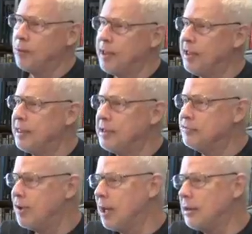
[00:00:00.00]
were yelling at
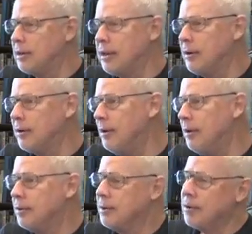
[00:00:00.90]
John Lear,
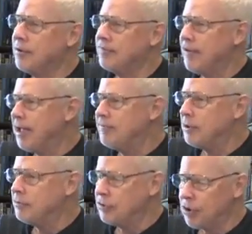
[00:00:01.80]
5
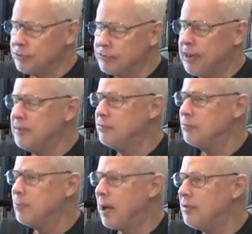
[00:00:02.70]
years ago saying this
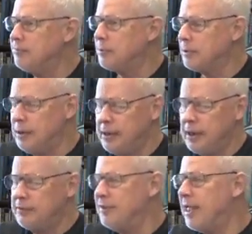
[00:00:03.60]
was possible
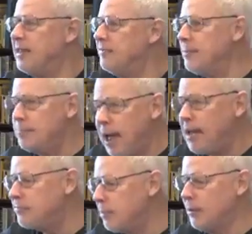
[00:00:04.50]
and saying it's
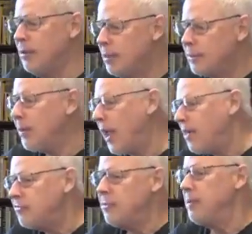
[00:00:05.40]
impossible. There
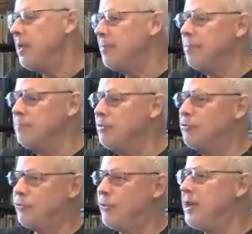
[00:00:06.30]
has to be a
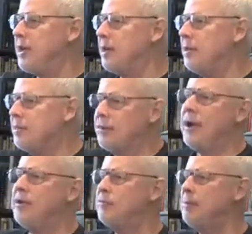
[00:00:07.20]
screen.
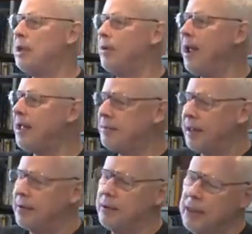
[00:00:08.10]
There has to be a
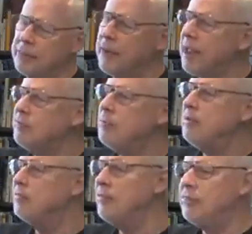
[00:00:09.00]
background. There has to
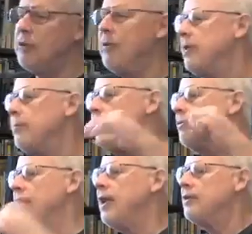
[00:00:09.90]
be something we can
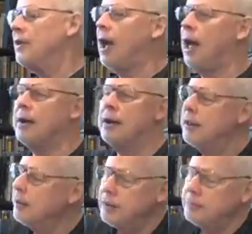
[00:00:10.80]
project it on.
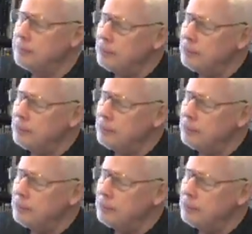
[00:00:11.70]
It's